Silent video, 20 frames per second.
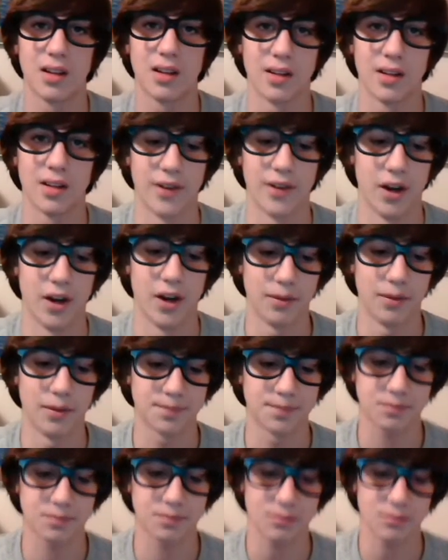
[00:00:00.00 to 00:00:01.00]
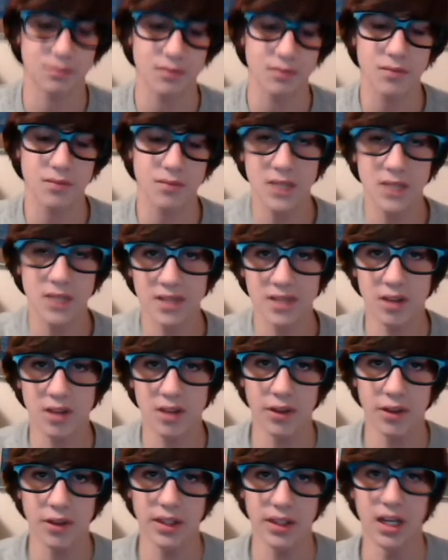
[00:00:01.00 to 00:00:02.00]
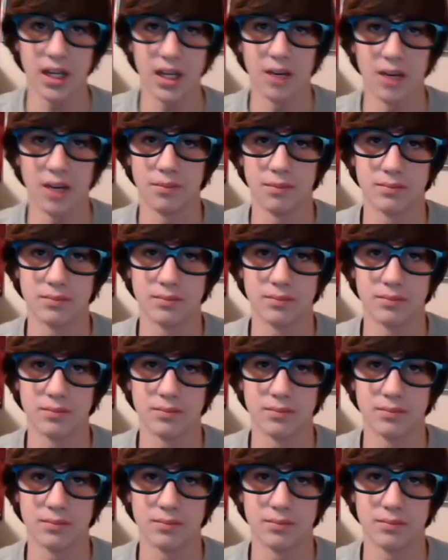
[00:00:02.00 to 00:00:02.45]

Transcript: You know? It's all the